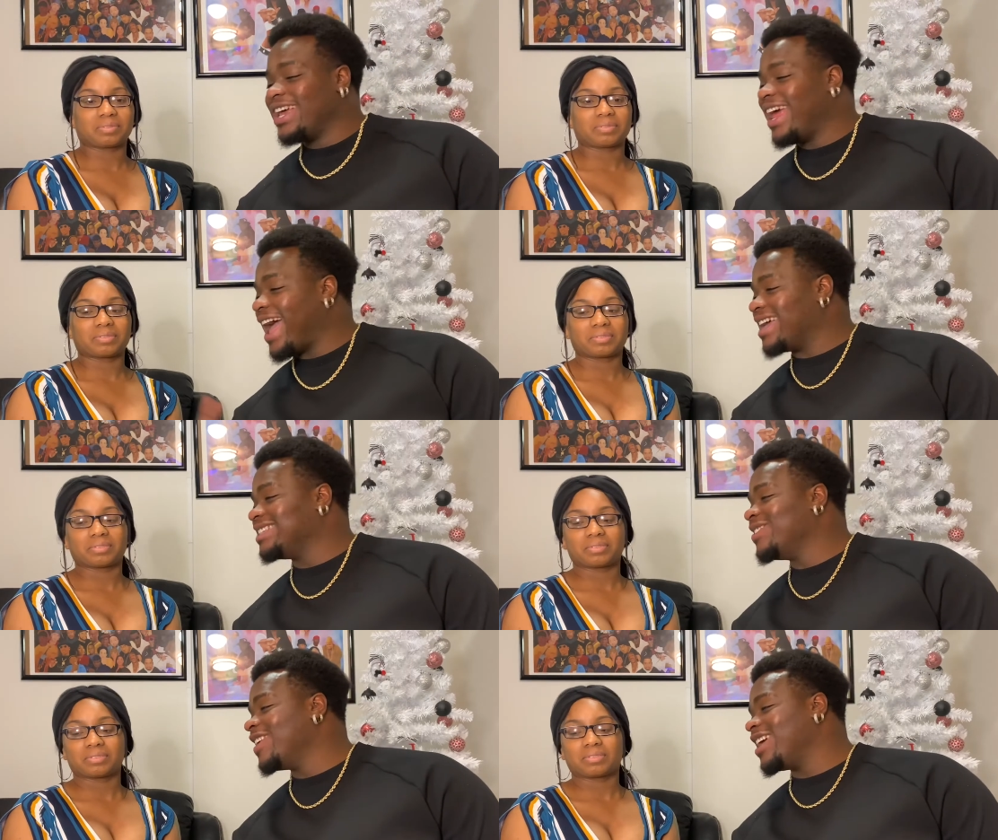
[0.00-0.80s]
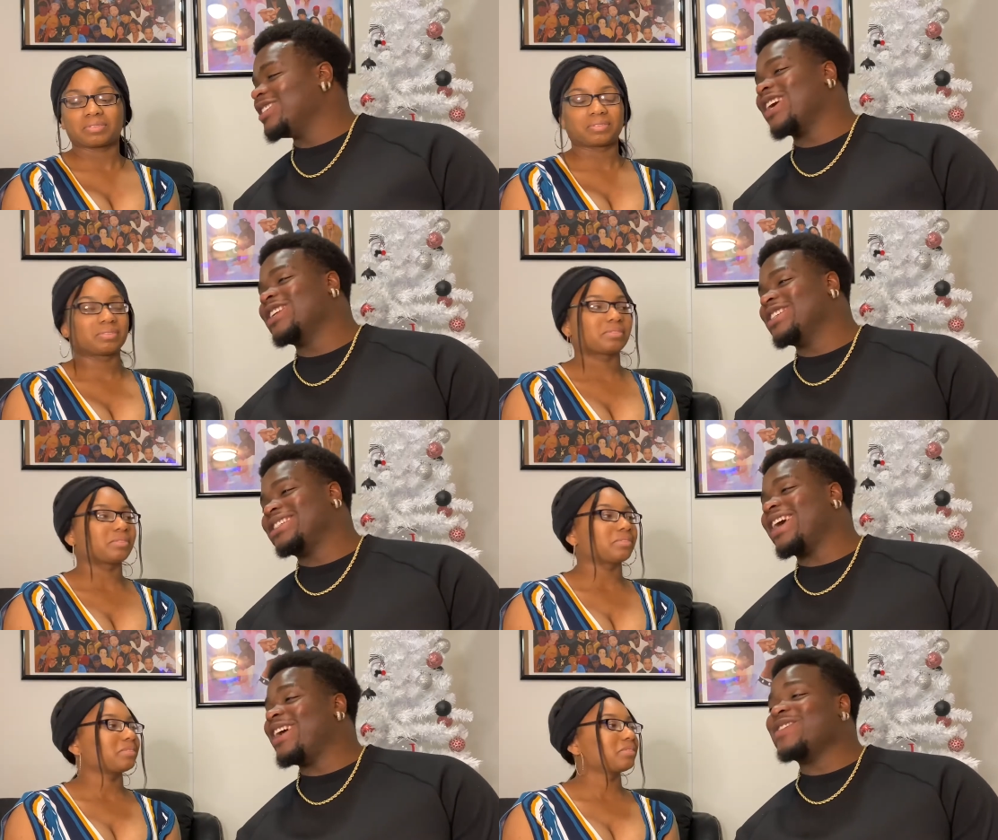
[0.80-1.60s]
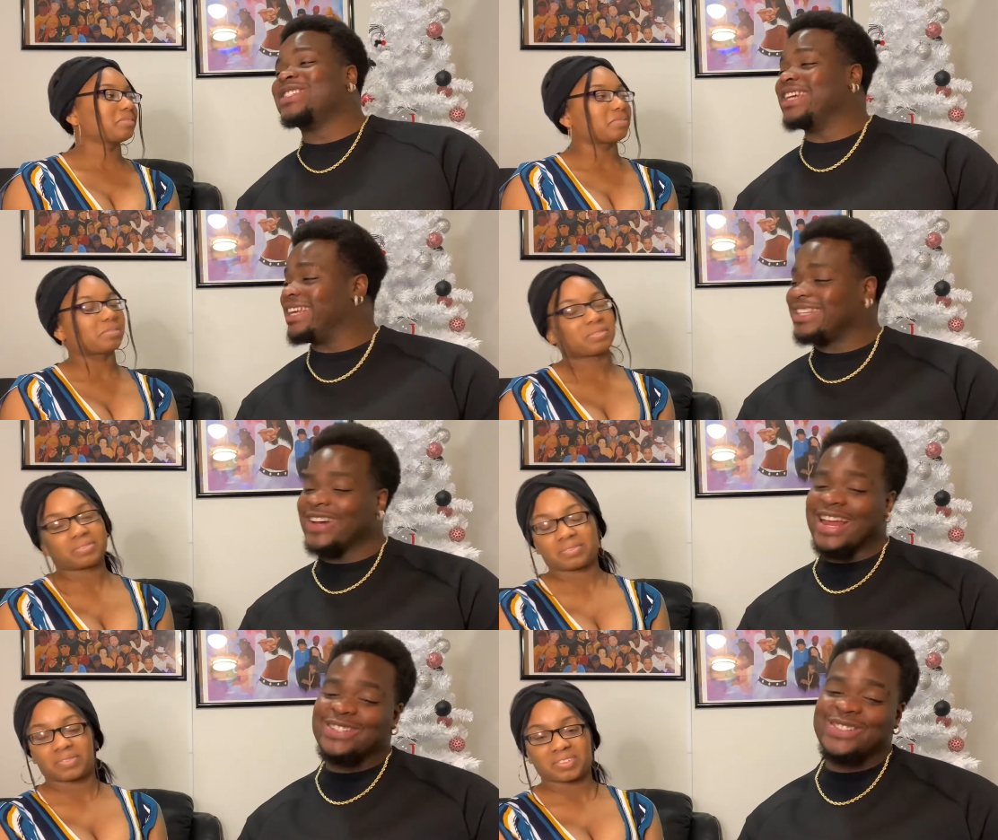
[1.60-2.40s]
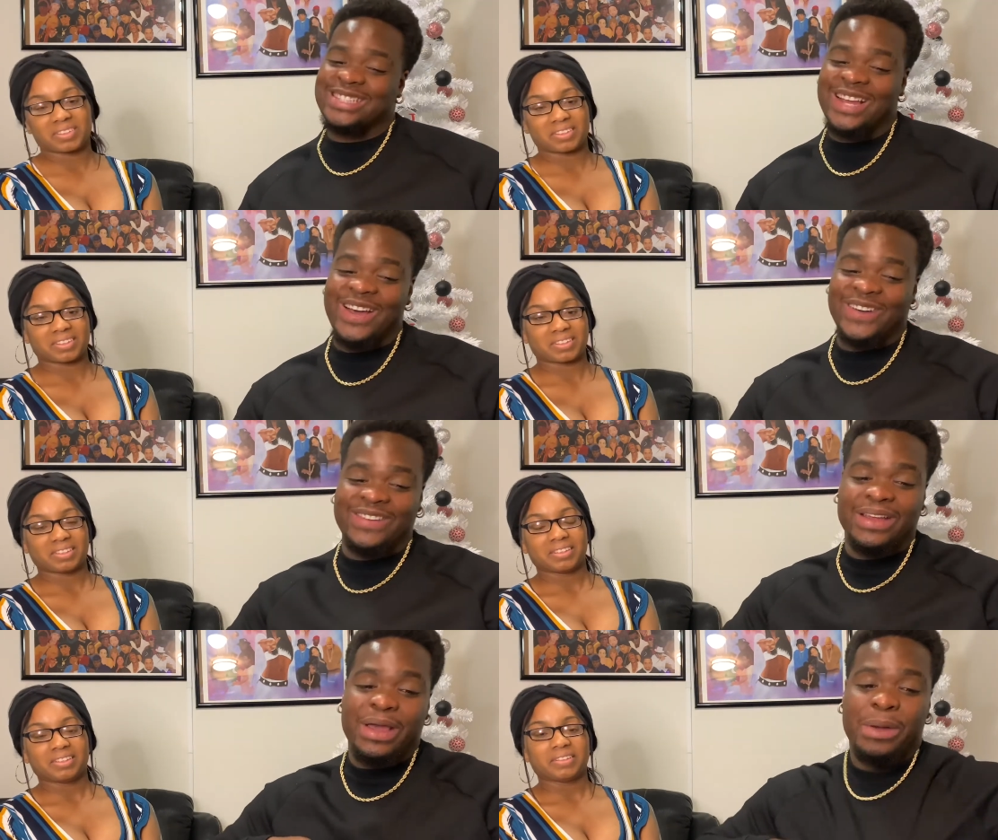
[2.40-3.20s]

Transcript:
Speaker 1: They actually went out and tried to do the same shit though. That's what's up.